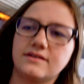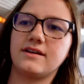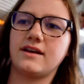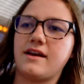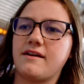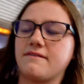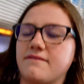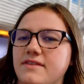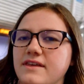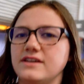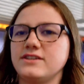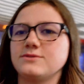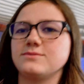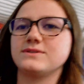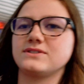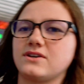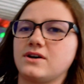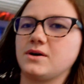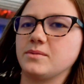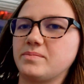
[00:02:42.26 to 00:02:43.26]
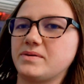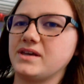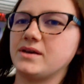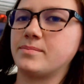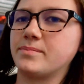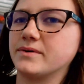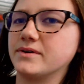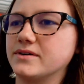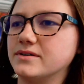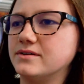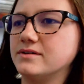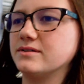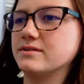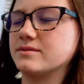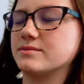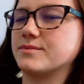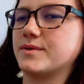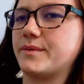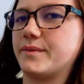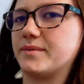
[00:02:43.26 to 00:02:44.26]
If this was all people,
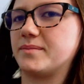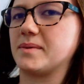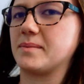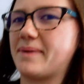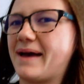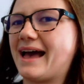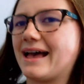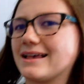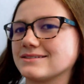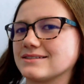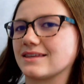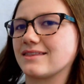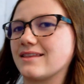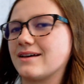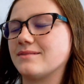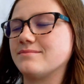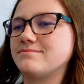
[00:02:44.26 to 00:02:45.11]
we would be passing them.